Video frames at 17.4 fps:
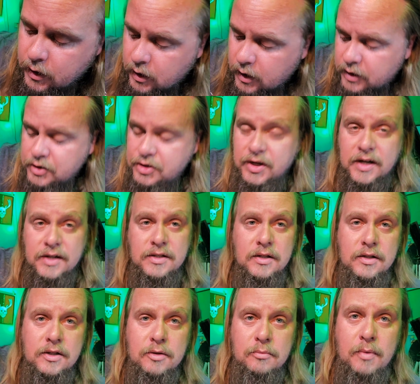adjust
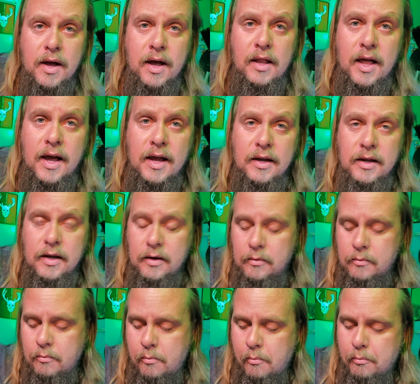it to my
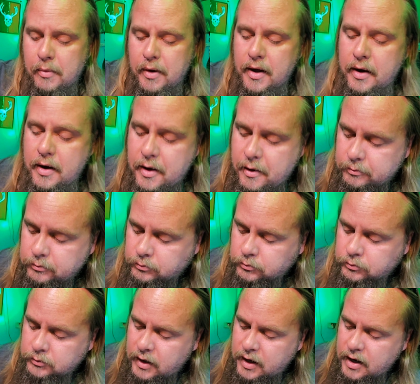liking, but
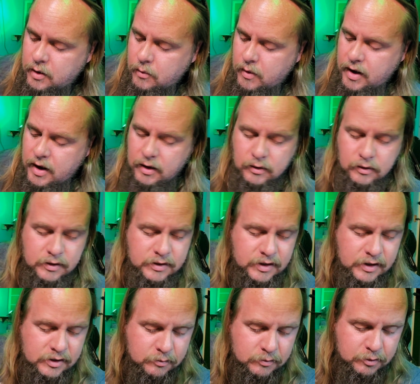anyway, let's
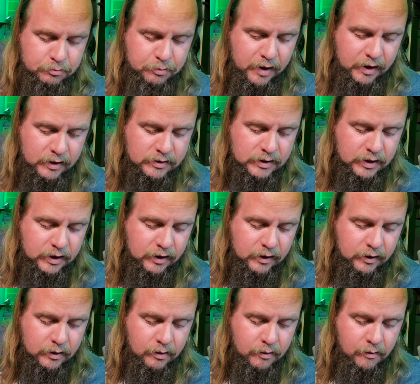get some specs
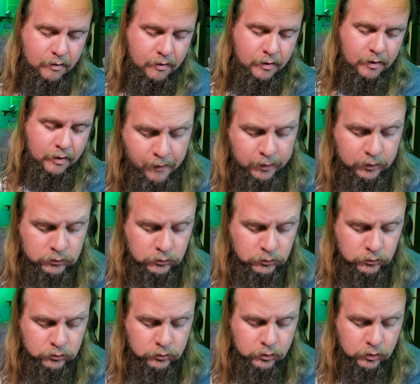here.
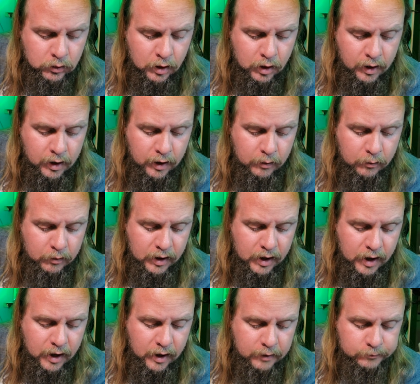All right, we
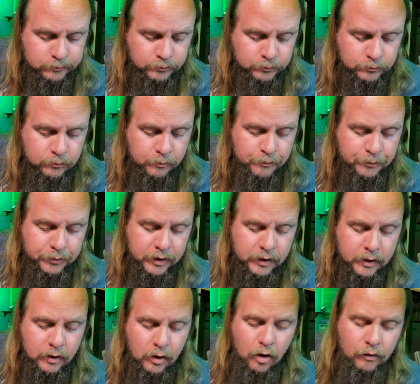got
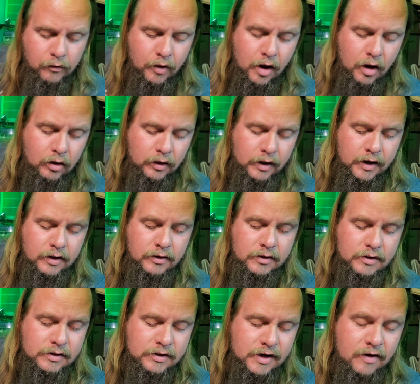overall length
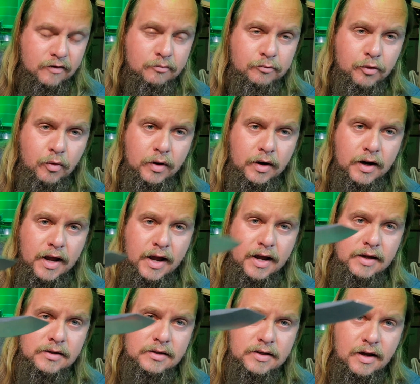at
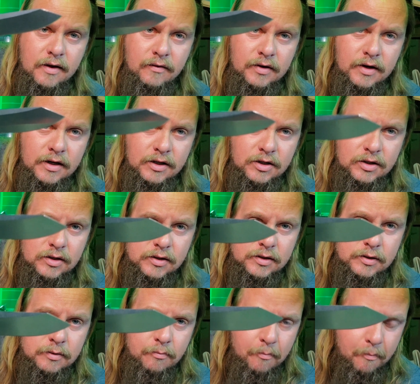7.87
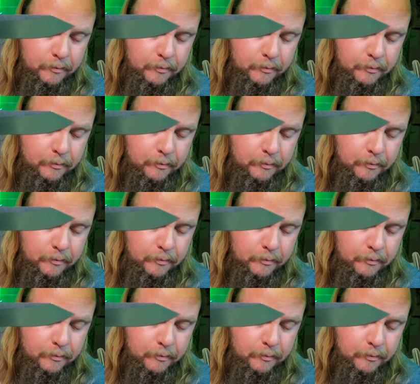inches,